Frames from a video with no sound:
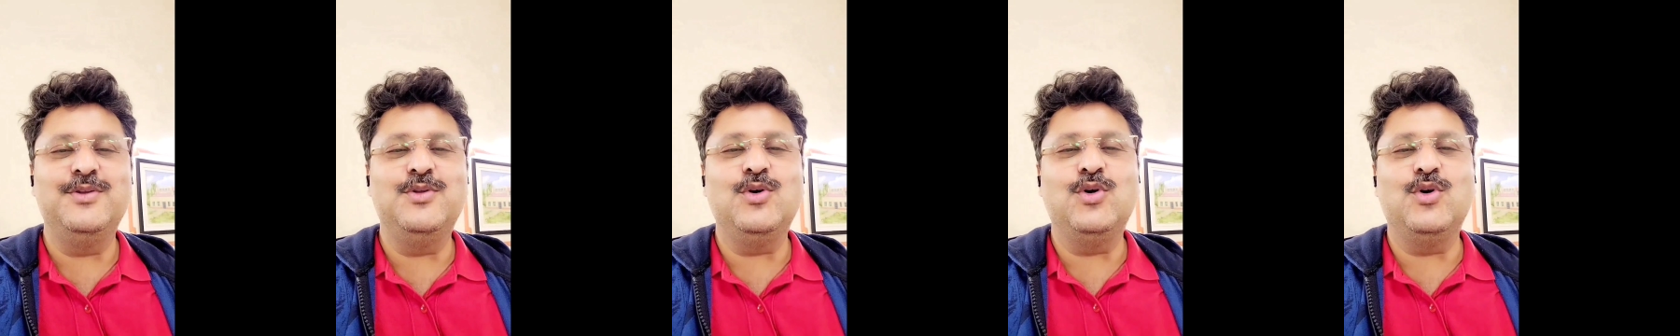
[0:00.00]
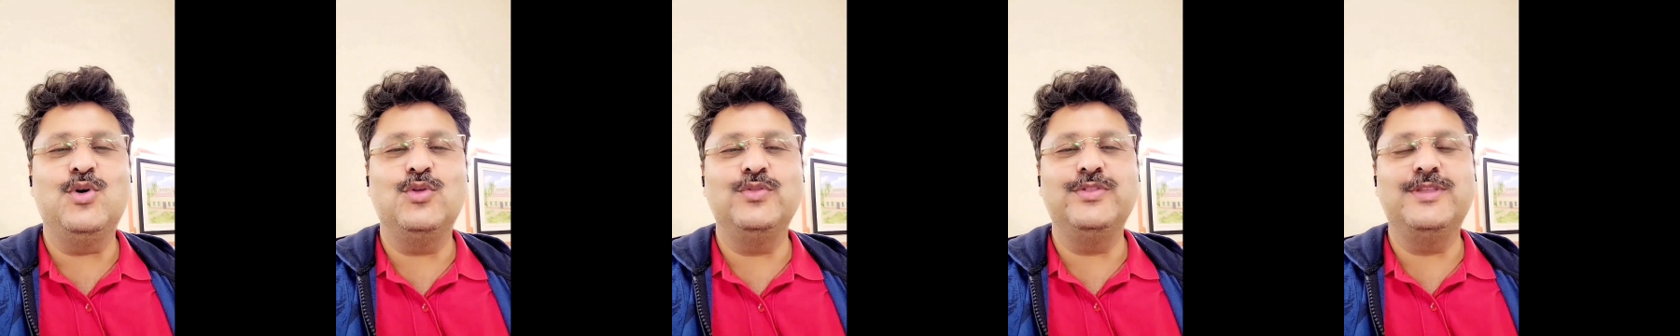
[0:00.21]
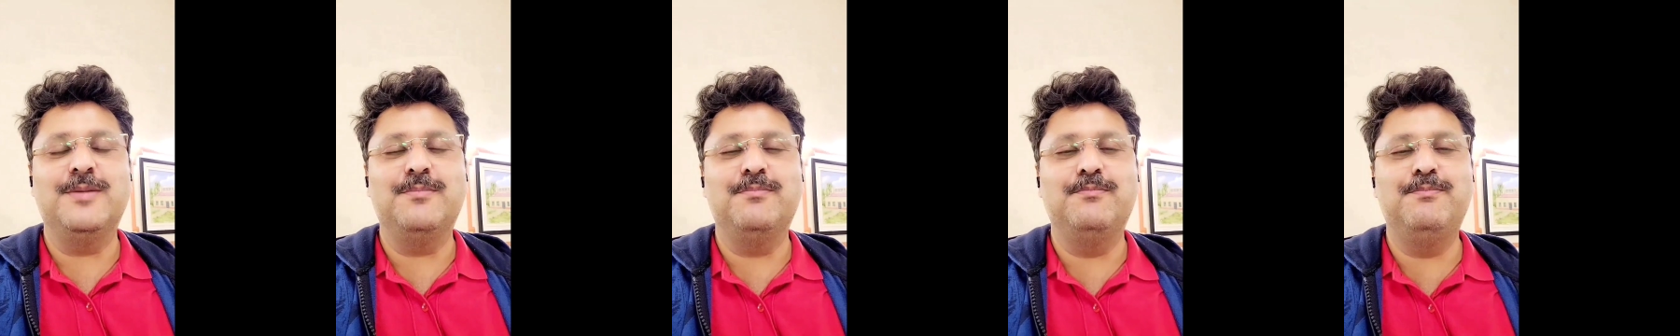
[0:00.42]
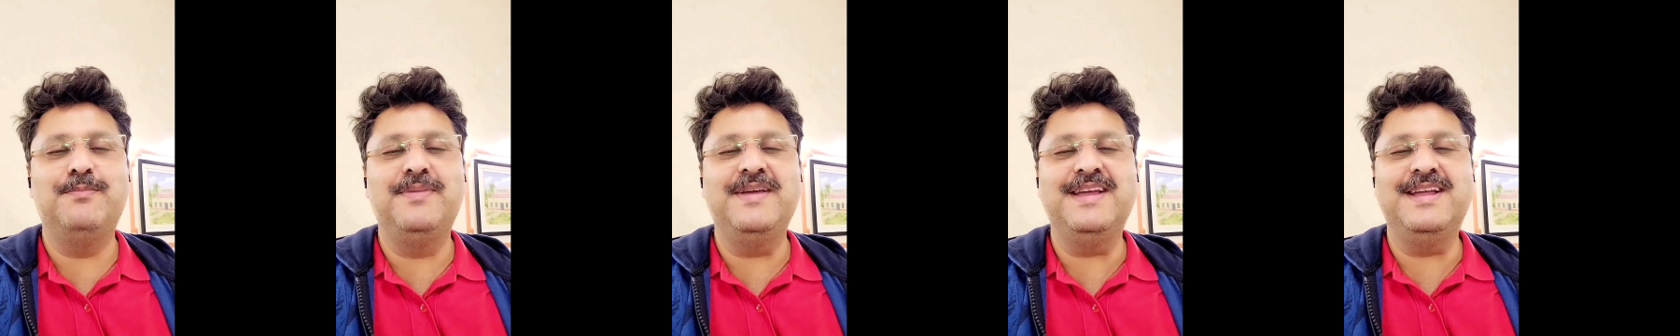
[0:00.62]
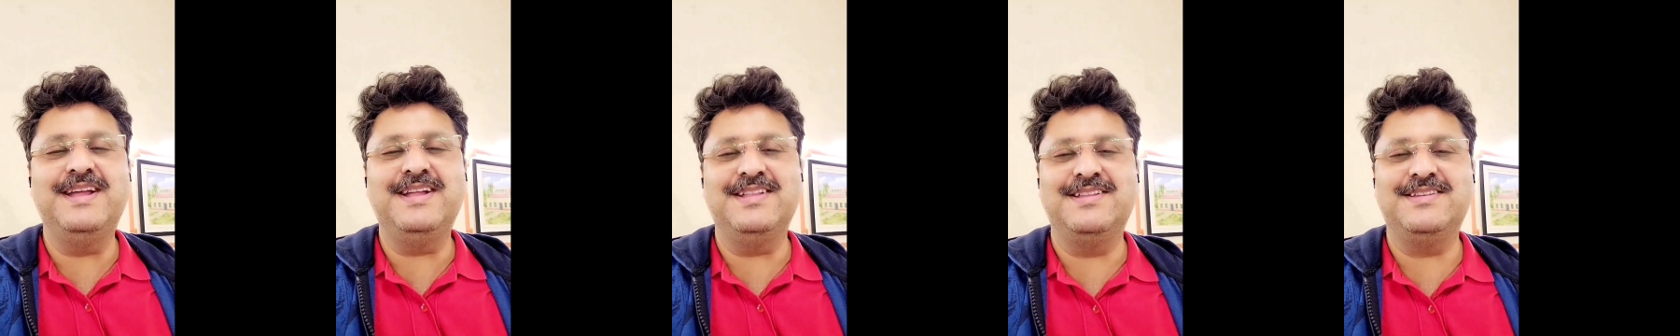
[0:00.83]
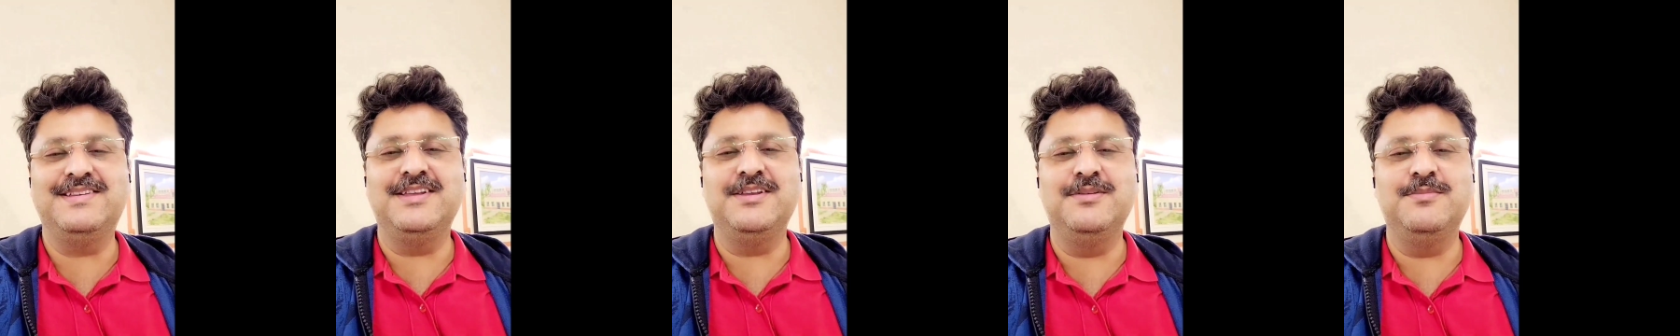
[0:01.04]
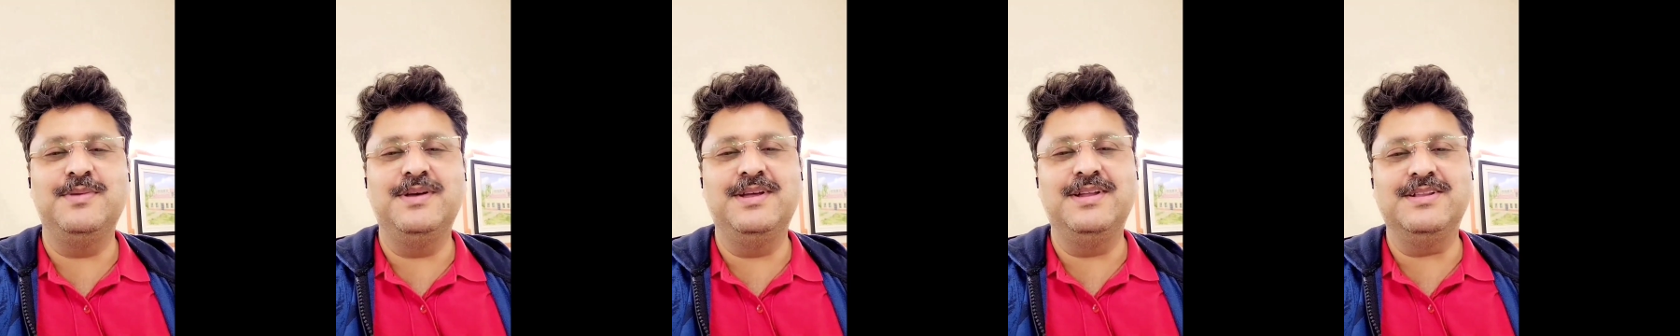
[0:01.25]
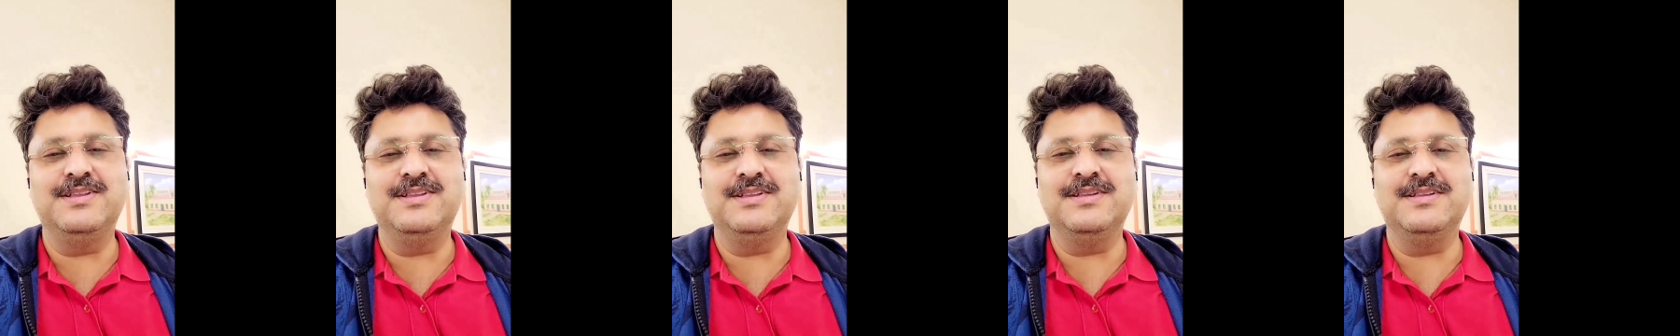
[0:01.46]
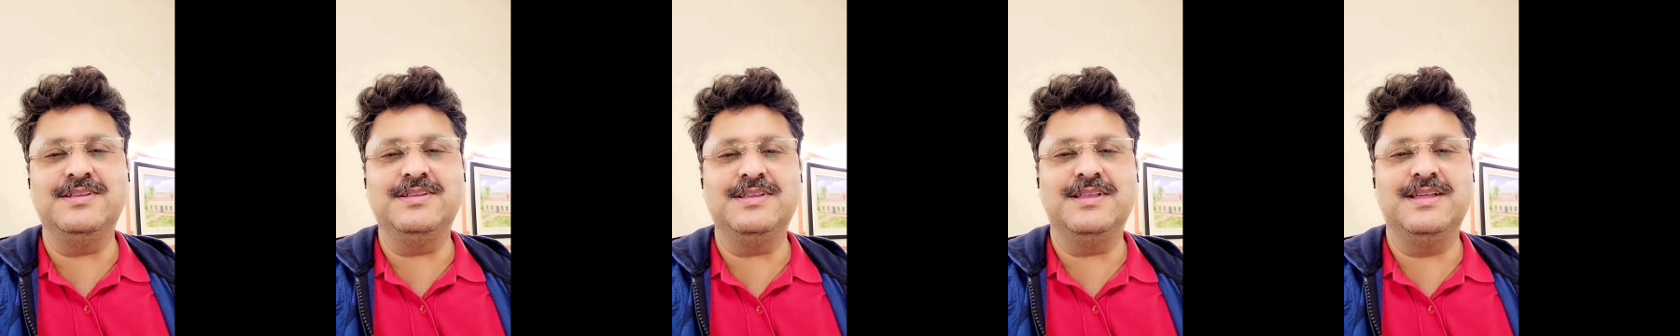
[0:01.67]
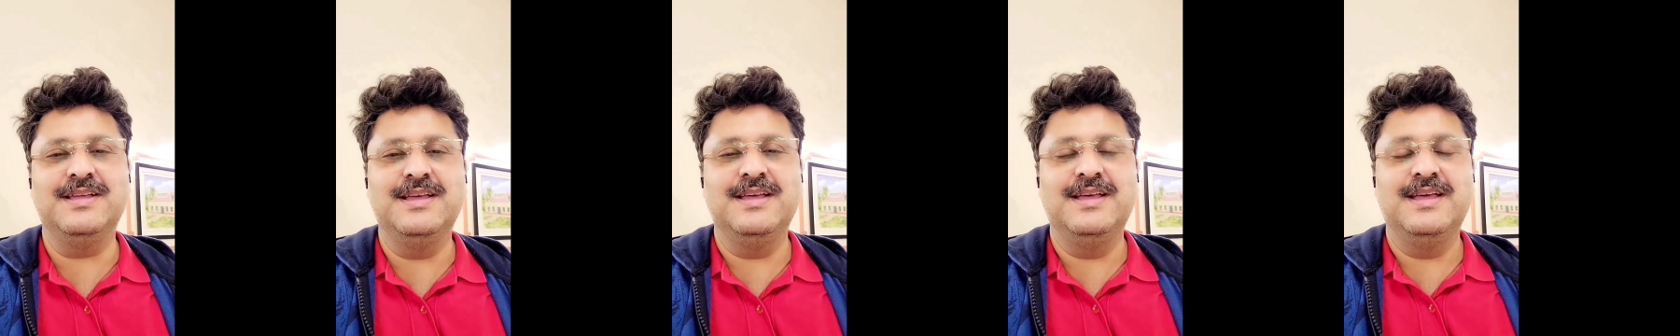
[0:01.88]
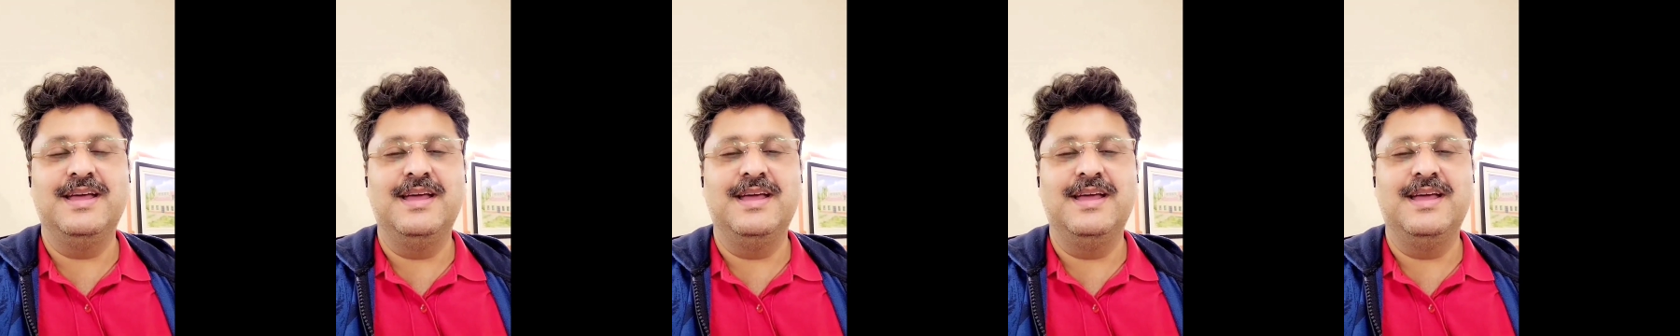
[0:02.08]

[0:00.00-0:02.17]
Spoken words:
You know, the biggest inventions